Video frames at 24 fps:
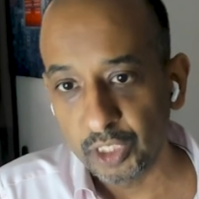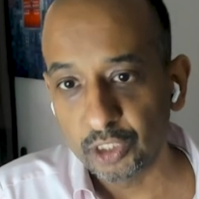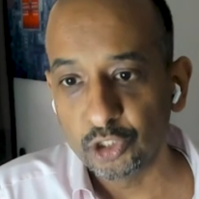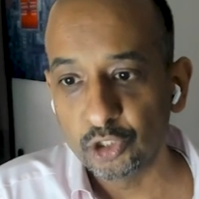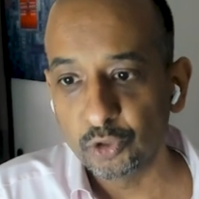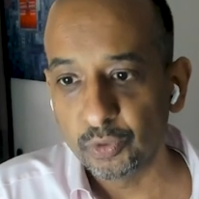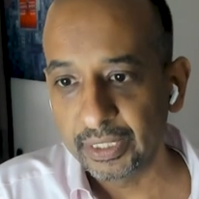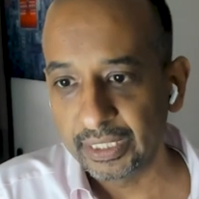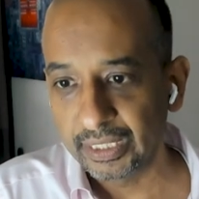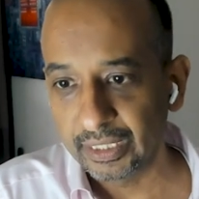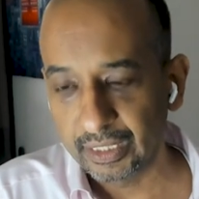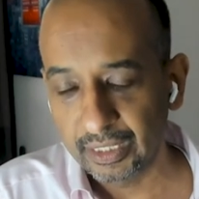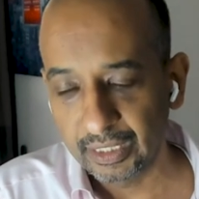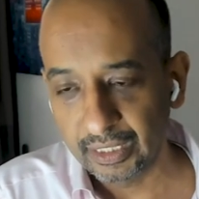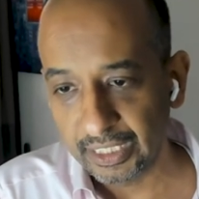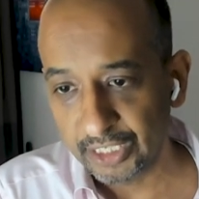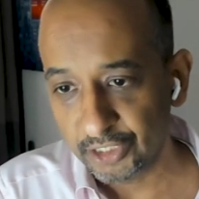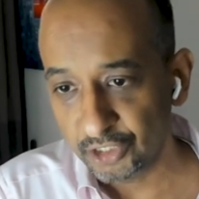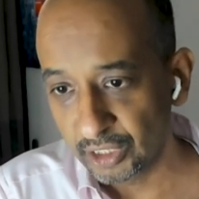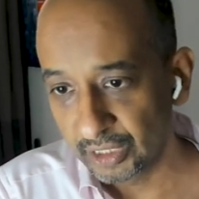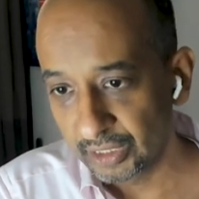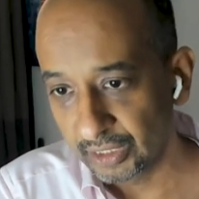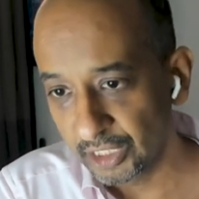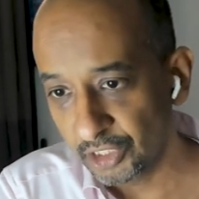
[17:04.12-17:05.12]
doing
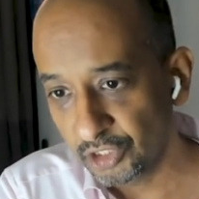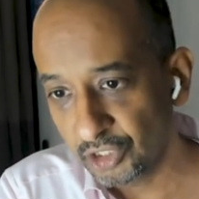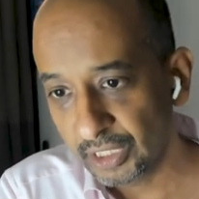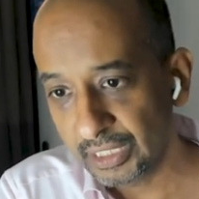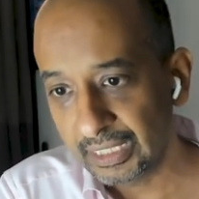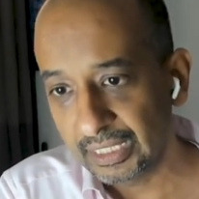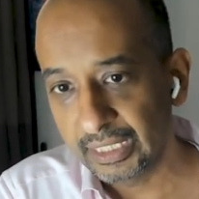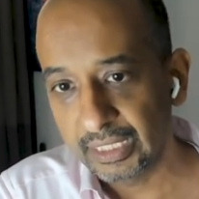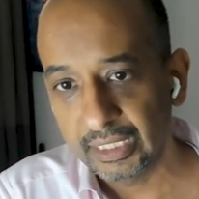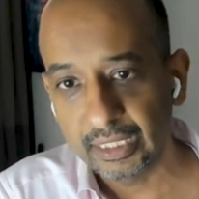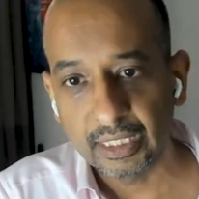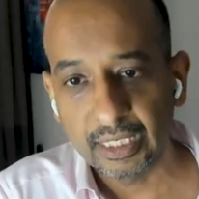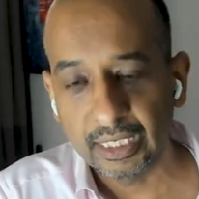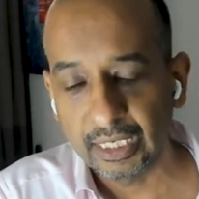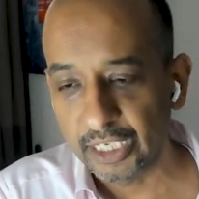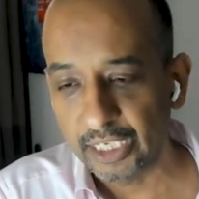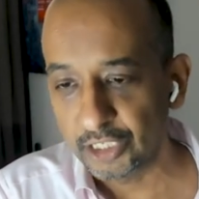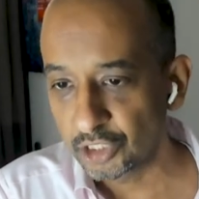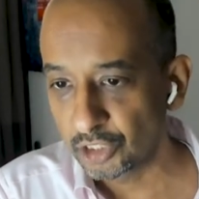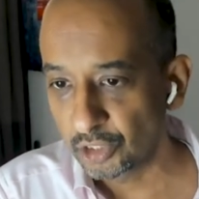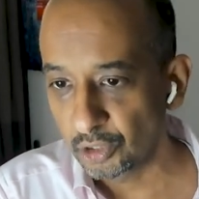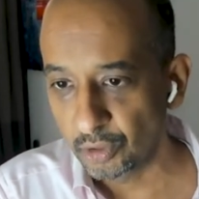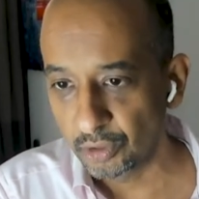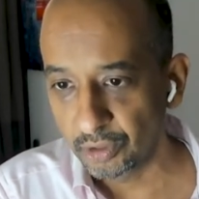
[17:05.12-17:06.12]
election digitally,
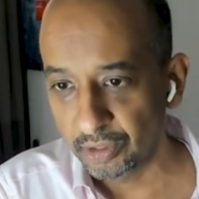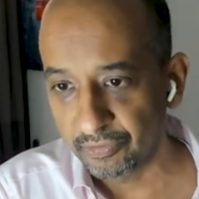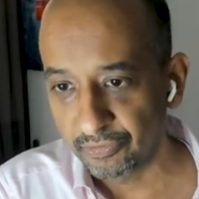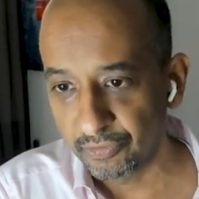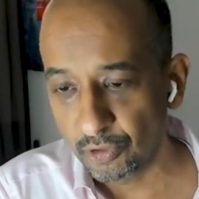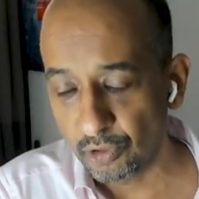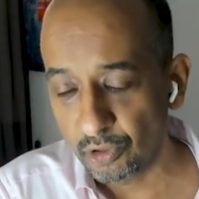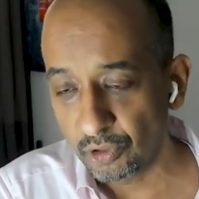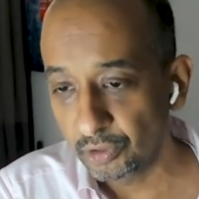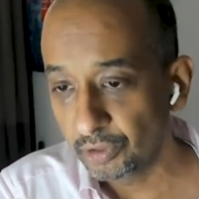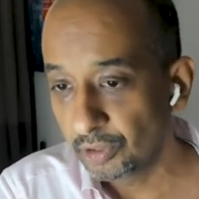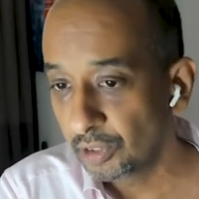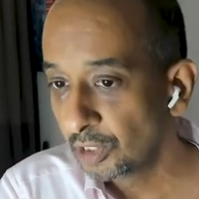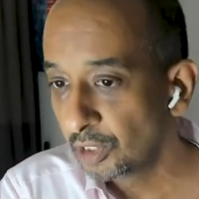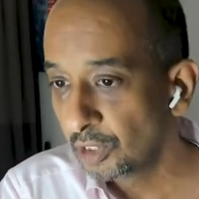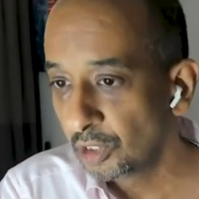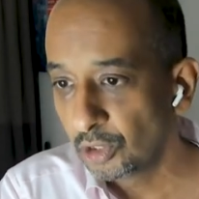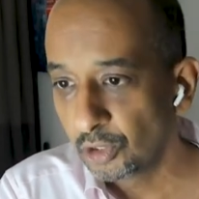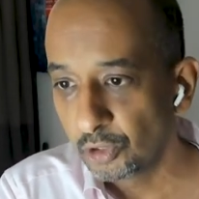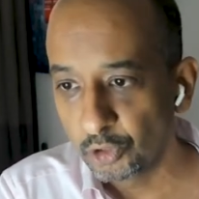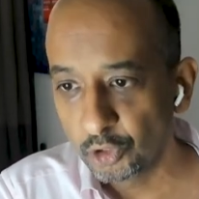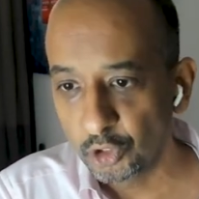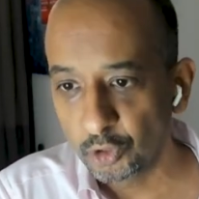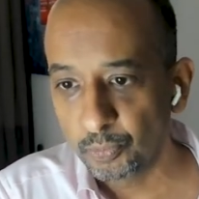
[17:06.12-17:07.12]
election on the phone,
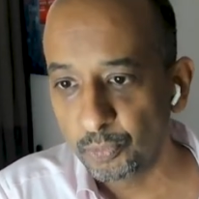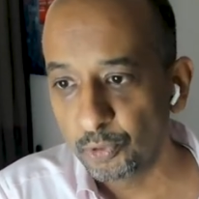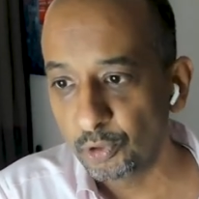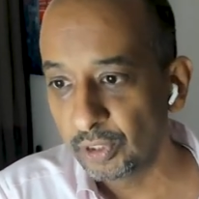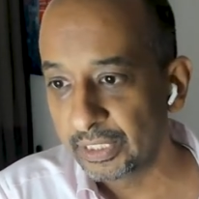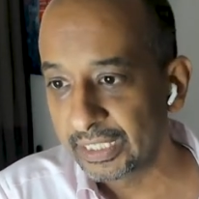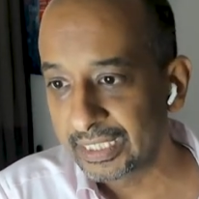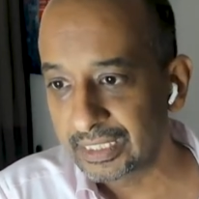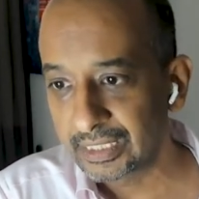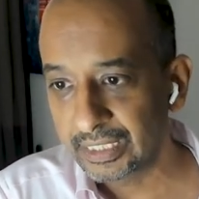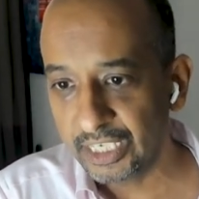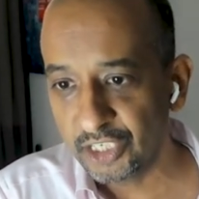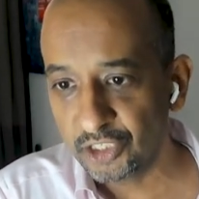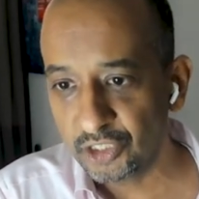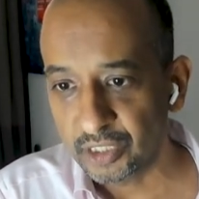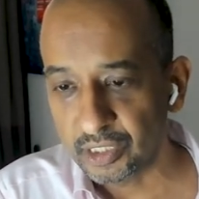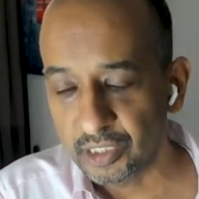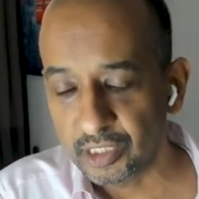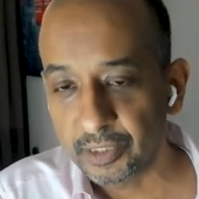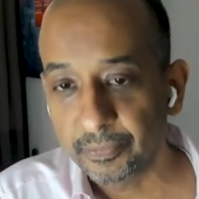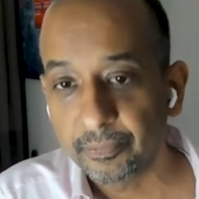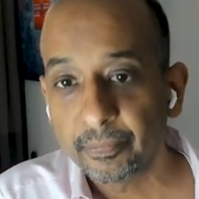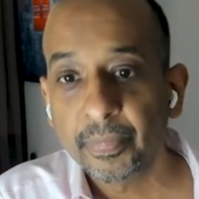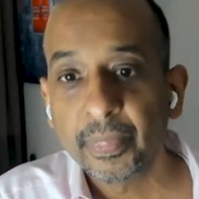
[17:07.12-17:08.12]
no polling
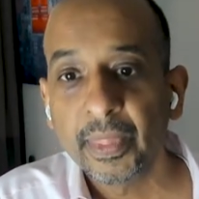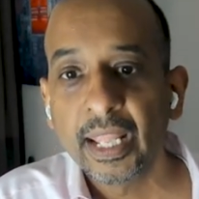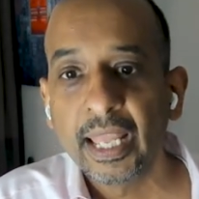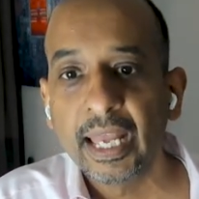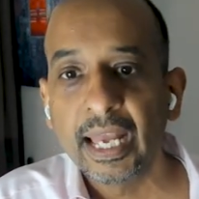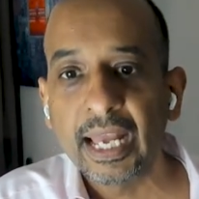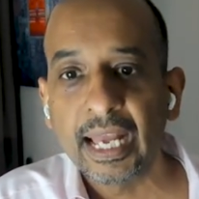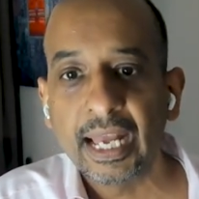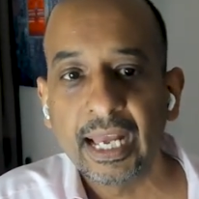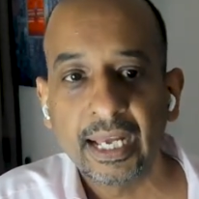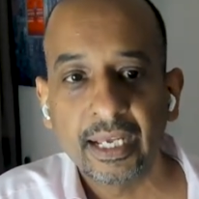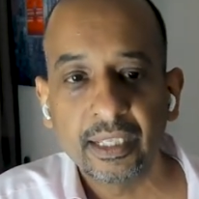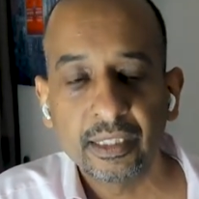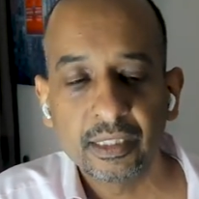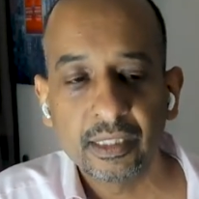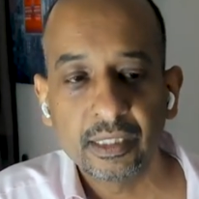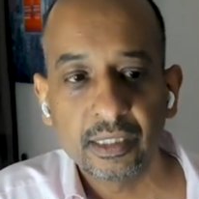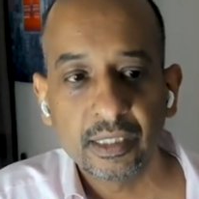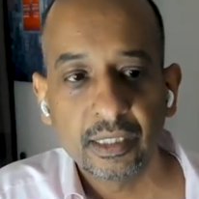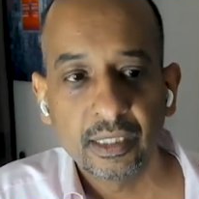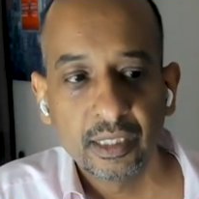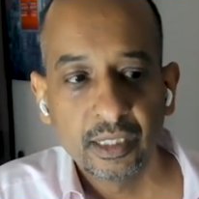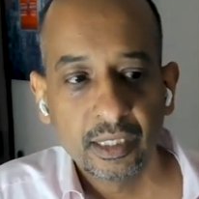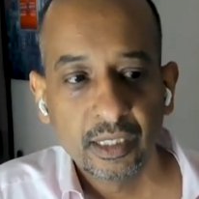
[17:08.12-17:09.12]
stations,
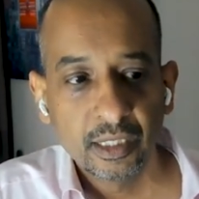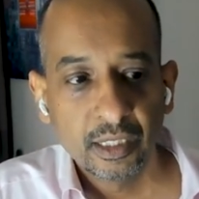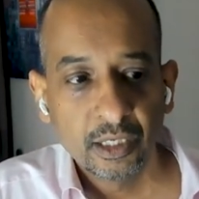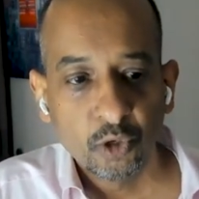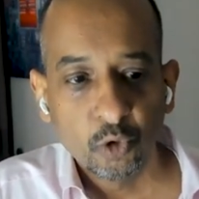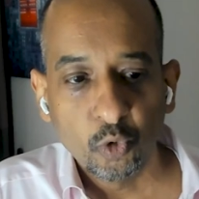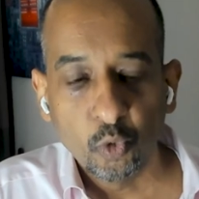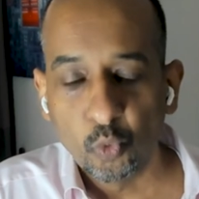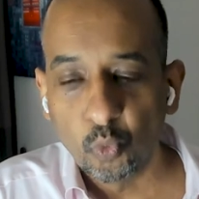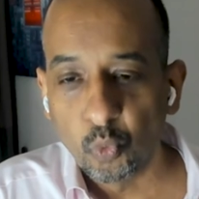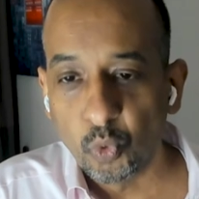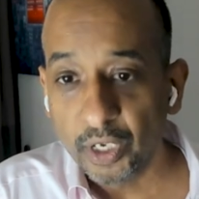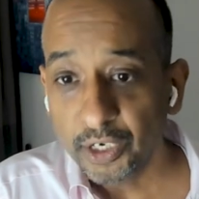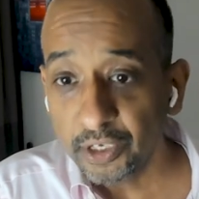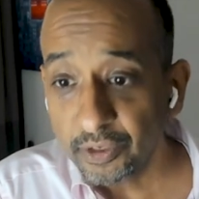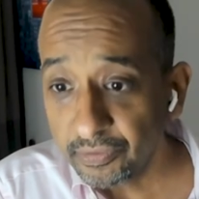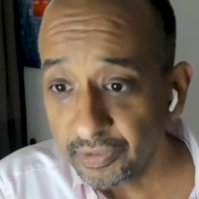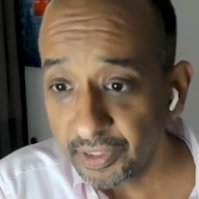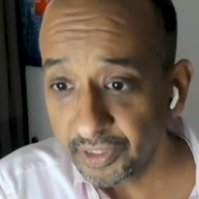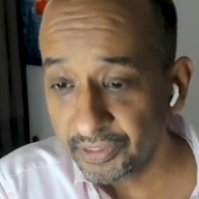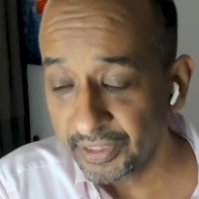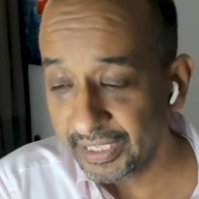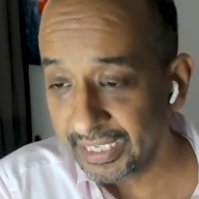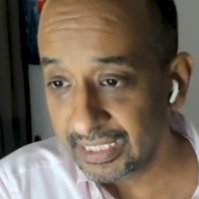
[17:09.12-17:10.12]
and one of
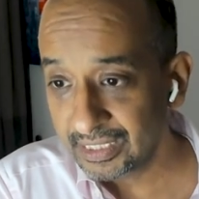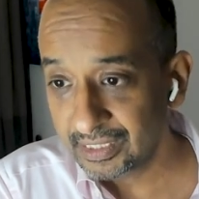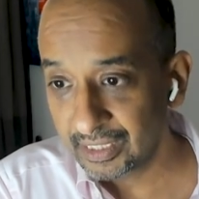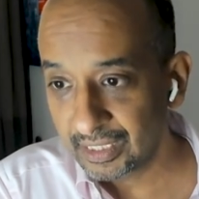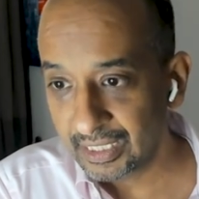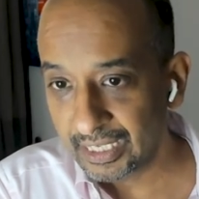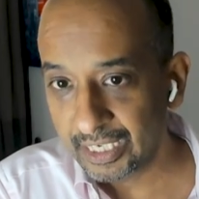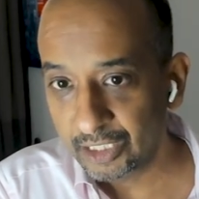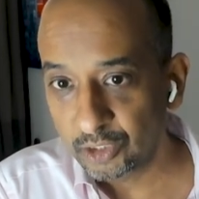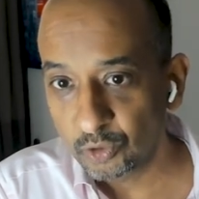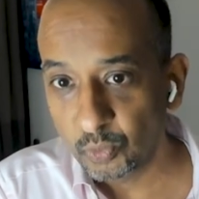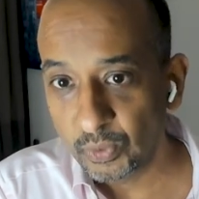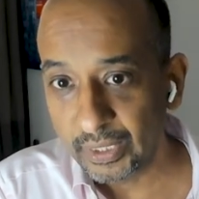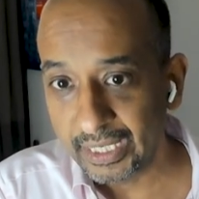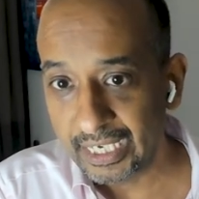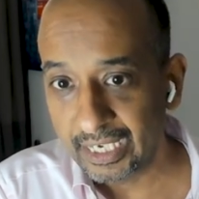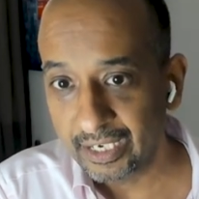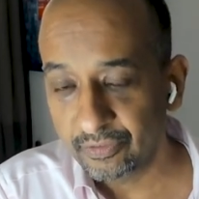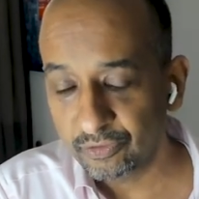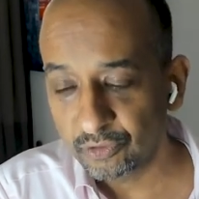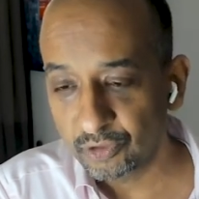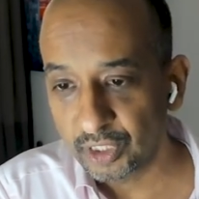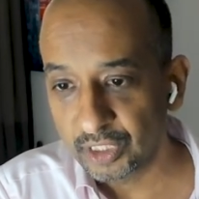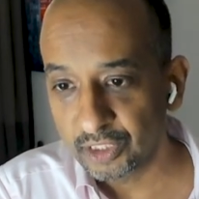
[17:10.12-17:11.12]
the things that we
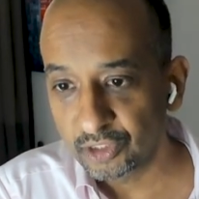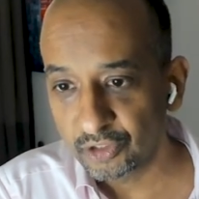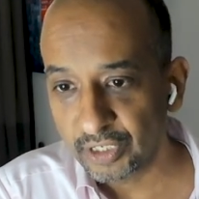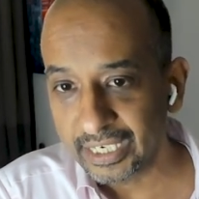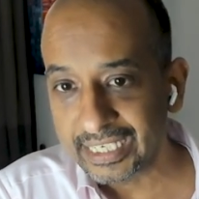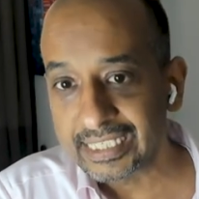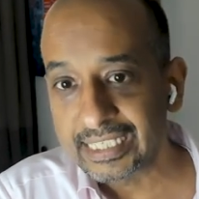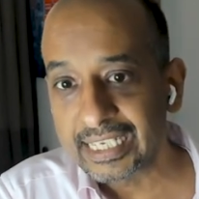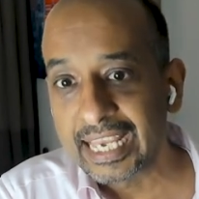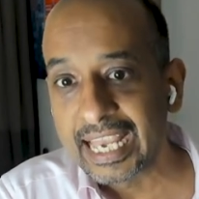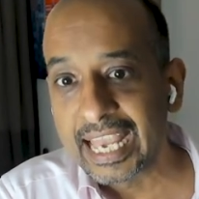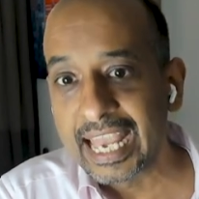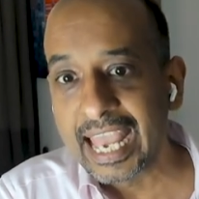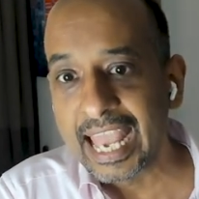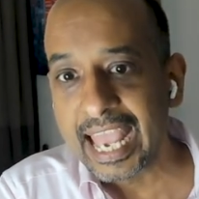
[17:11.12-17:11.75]
have to address,